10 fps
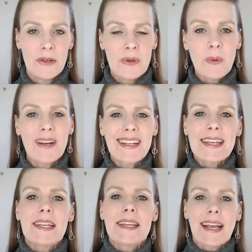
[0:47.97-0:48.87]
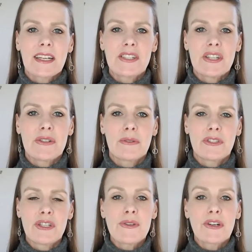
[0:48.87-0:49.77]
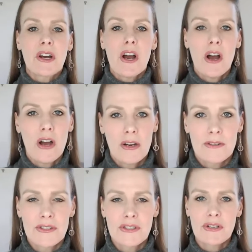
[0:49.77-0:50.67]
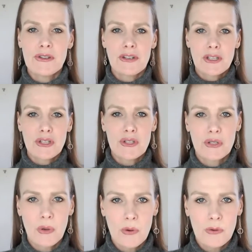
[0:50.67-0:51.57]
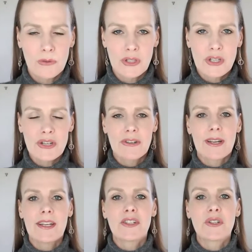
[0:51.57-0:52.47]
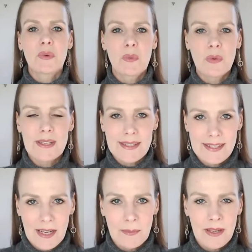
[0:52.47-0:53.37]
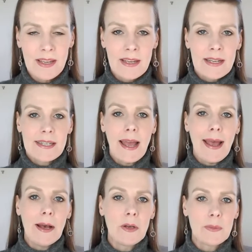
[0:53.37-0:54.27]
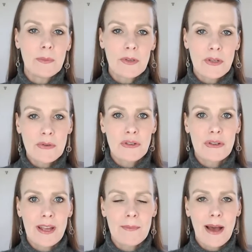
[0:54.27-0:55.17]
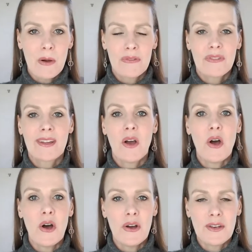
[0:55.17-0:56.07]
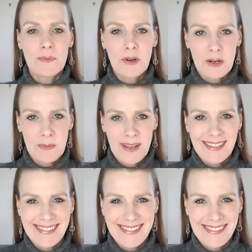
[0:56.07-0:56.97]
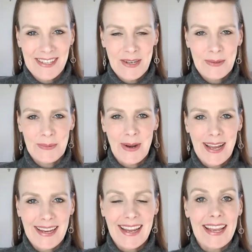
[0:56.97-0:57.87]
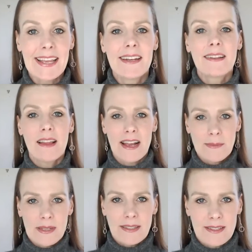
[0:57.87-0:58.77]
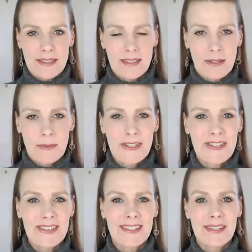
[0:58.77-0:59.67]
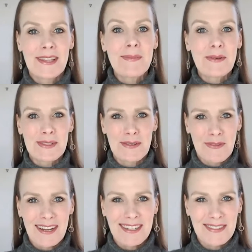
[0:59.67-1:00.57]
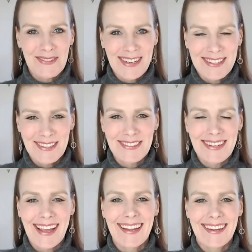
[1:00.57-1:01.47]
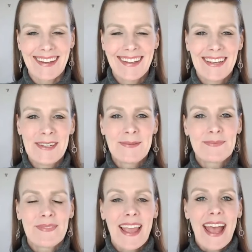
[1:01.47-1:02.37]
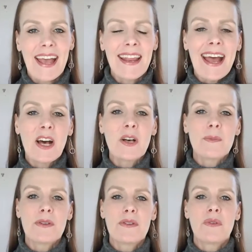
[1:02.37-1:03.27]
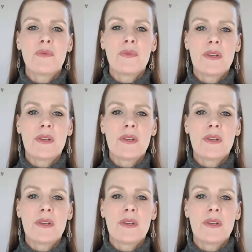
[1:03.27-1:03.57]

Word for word: We want to connect you to your heart, to your soul, to your inner wisdom to help you create powerfully on purpose right? In alignment, which is the most effective way to create, and help you to